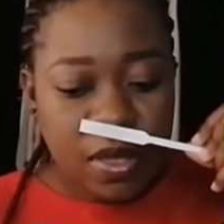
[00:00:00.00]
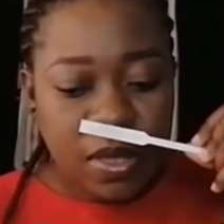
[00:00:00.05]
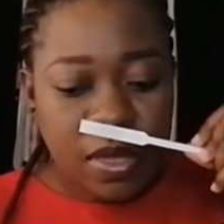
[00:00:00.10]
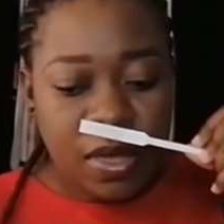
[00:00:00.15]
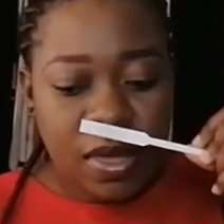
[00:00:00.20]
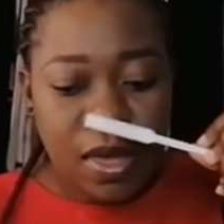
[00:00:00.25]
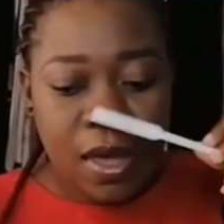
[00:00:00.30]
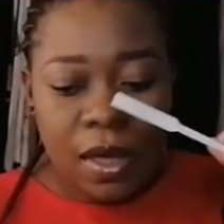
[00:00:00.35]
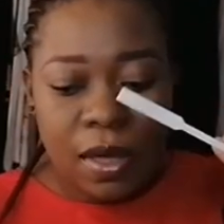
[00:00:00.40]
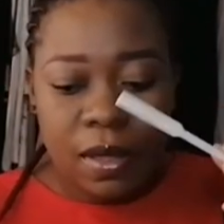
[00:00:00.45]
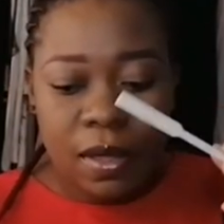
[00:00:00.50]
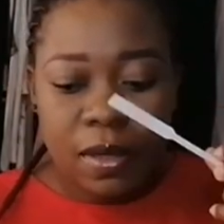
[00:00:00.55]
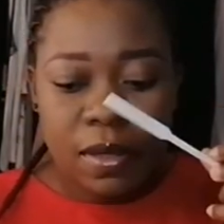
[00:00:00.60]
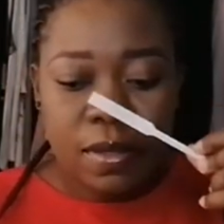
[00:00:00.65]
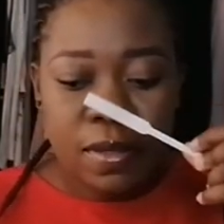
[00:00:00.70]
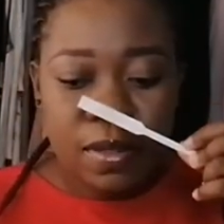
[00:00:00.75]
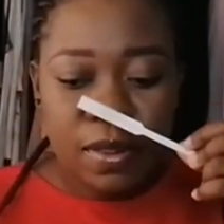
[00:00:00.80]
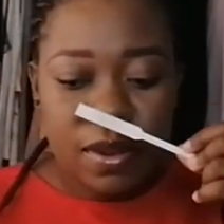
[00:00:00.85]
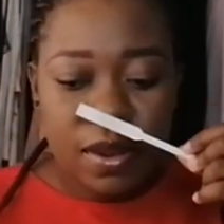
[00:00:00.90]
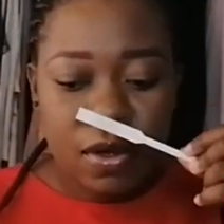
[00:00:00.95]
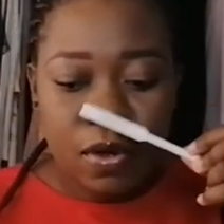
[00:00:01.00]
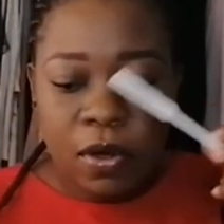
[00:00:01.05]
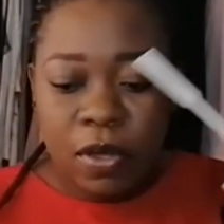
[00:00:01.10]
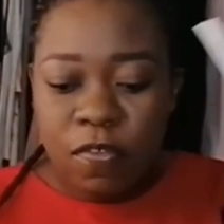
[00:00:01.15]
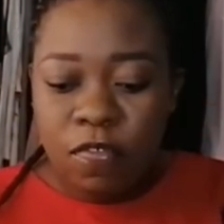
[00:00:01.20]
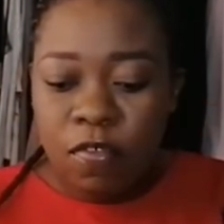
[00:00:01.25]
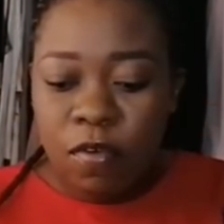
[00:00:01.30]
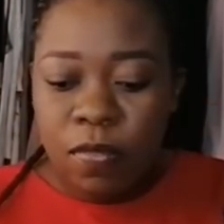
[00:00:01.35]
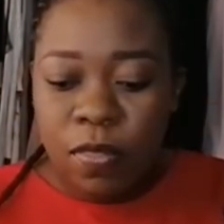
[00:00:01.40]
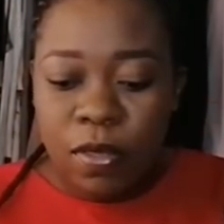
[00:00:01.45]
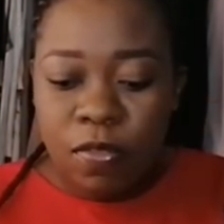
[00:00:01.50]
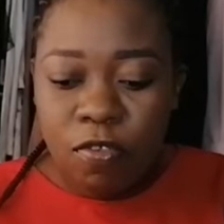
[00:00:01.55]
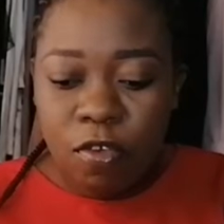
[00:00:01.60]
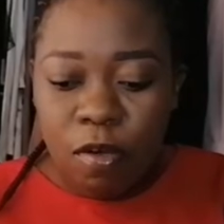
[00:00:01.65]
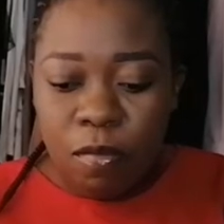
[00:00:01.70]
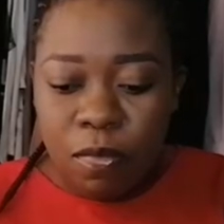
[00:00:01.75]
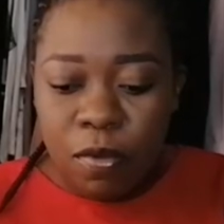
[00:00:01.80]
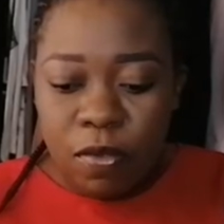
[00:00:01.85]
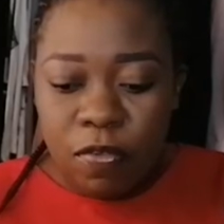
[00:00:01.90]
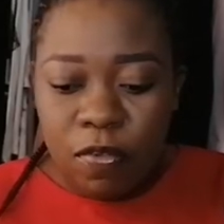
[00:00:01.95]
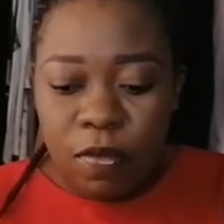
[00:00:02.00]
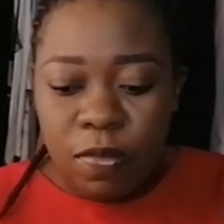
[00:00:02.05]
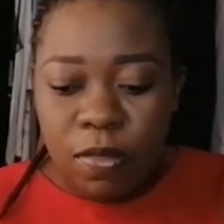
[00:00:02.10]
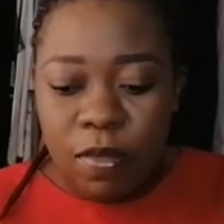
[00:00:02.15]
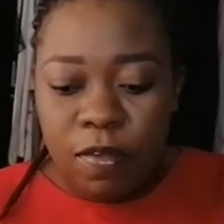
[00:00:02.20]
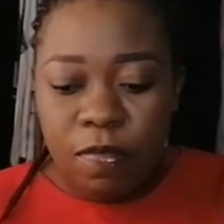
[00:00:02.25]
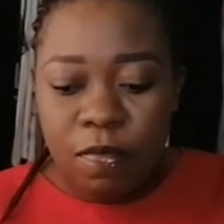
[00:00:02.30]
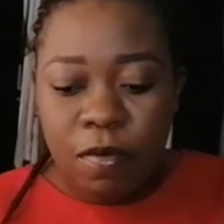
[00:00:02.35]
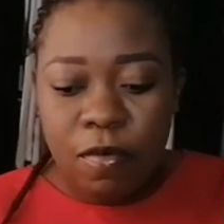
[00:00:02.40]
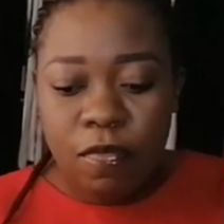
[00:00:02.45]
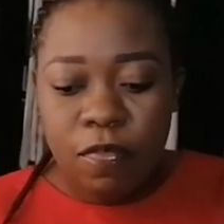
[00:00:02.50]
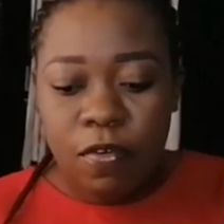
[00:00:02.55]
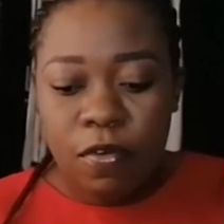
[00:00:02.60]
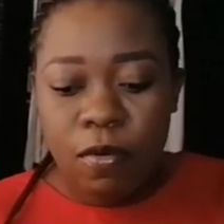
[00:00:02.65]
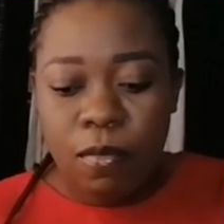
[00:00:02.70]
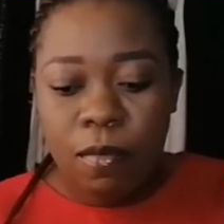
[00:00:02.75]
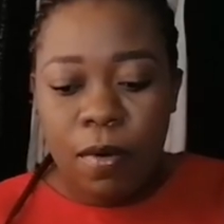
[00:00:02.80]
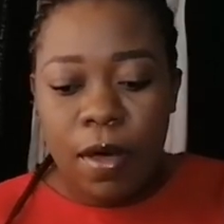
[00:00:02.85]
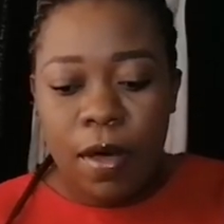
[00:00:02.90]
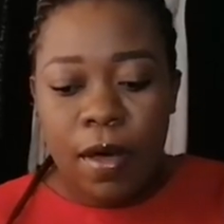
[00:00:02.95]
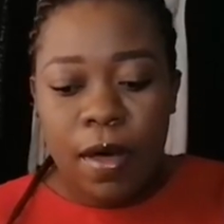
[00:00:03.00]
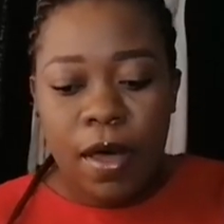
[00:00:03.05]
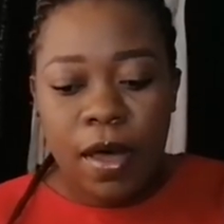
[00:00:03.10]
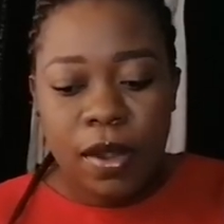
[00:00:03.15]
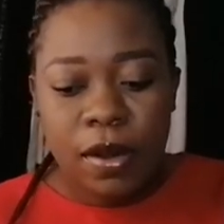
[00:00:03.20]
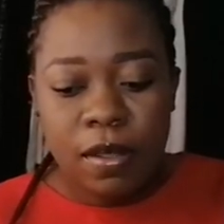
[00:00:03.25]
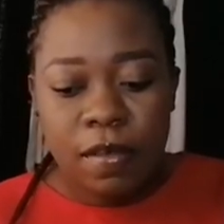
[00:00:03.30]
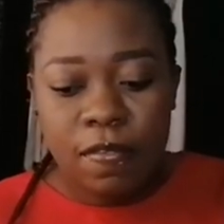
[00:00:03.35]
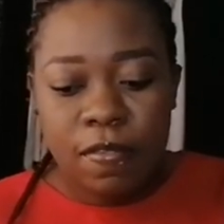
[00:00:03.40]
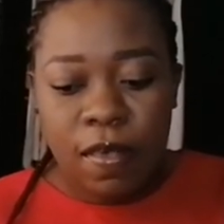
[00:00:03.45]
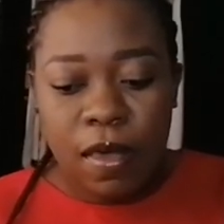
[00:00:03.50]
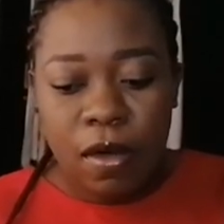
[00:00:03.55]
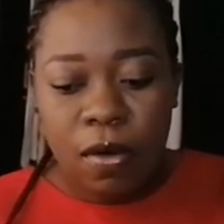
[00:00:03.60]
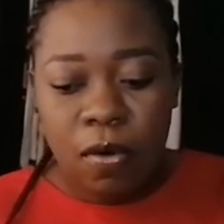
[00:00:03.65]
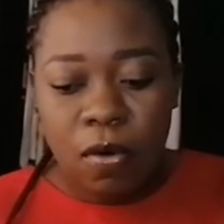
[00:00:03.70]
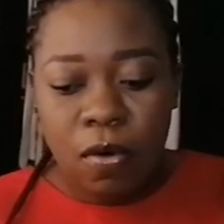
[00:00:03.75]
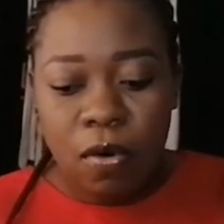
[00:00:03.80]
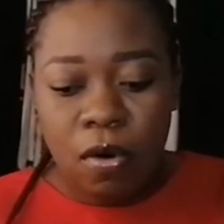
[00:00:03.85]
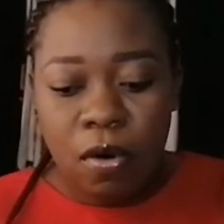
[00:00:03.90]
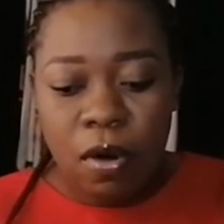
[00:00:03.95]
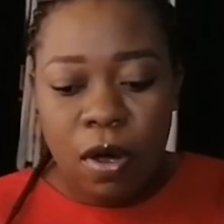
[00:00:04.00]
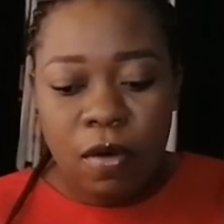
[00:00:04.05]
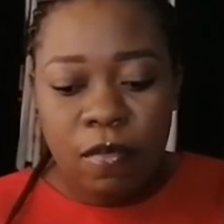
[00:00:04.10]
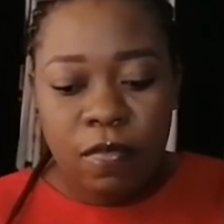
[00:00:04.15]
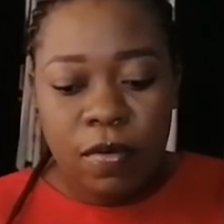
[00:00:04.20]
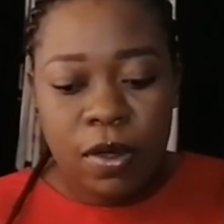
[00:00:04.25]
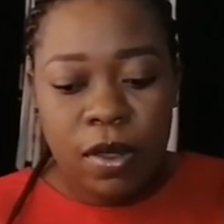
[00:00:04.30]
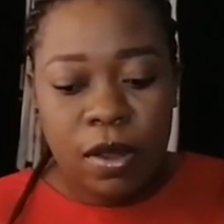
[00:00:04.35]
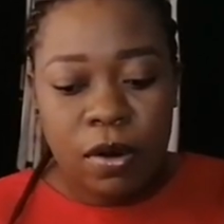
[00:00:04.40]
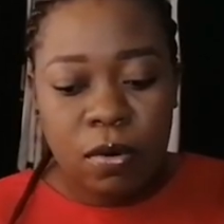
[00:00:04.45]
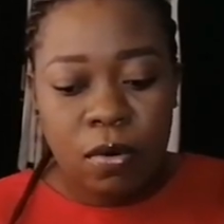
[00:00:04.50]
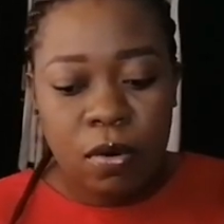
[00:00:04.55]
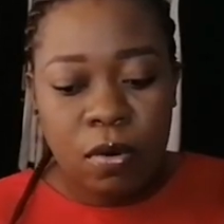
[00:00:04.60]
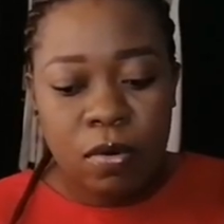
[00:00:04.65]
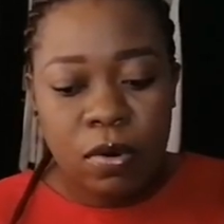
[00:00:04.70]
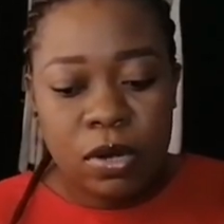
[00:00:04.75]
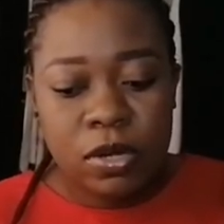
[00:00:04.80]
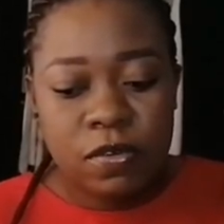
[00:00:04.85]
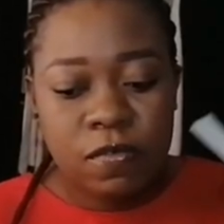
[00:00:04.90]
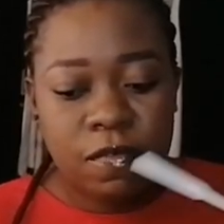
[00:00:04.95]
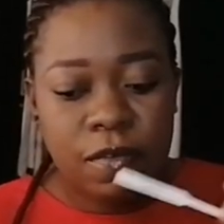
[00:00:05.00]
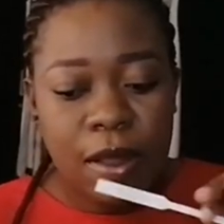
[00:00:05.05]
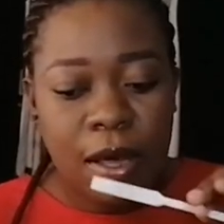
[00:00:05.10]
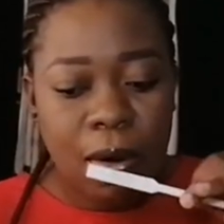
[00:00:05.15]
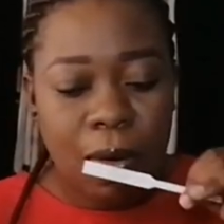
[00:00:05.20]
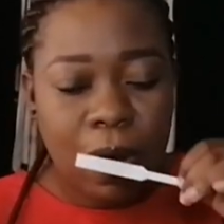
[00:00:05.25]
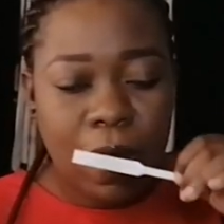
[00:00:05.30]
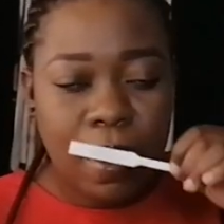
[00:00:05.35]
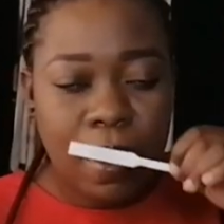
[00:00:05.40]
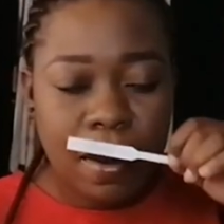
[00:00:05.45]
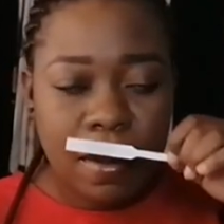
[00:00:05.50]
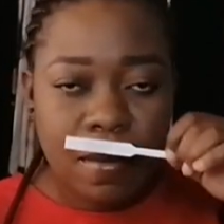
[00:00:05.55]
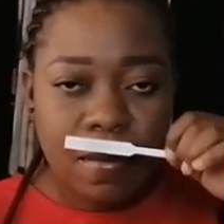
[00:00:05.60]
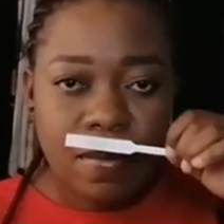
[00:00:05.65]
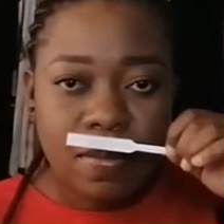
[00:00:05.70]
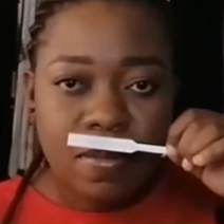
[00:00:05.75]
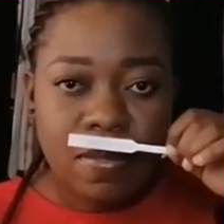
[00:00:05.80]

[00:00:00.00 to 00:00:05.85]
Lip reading: Yeah. Okay, so the top notes of this perfume are honeysuckle, African orange flower,